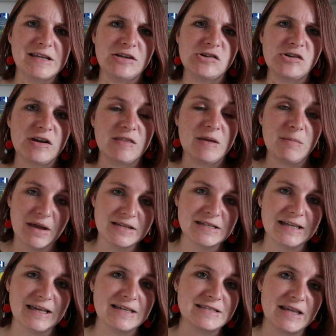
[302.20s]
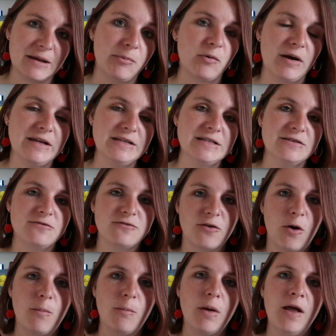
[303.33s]
station, and they basically get separated
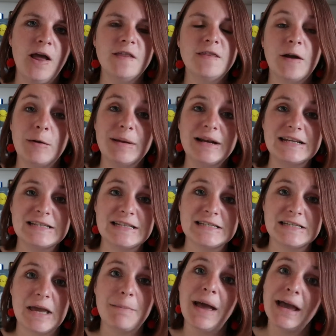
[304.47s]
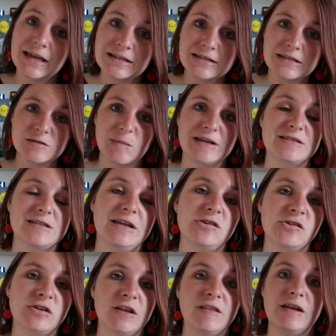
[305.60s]
from their ability to get back into the space
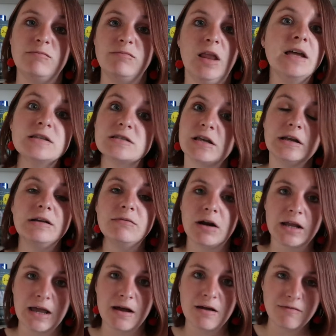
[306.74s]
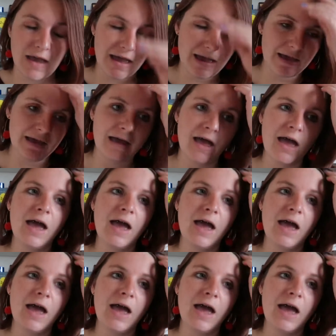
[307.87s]
station, and they're like slowly running out of air.